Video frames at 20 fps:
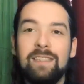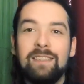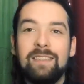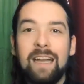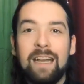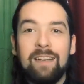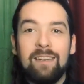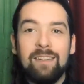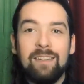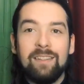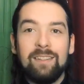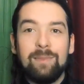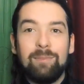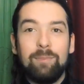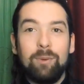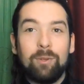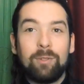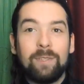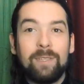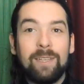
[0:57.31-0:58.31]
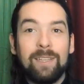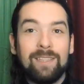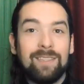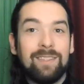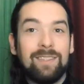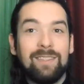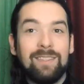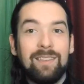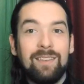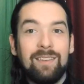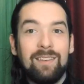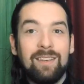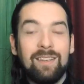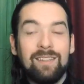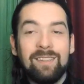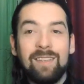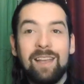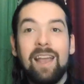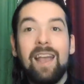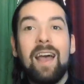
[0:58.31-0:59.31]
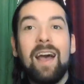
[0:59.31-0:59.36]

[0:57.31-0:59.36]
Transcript: Diaries podcast series.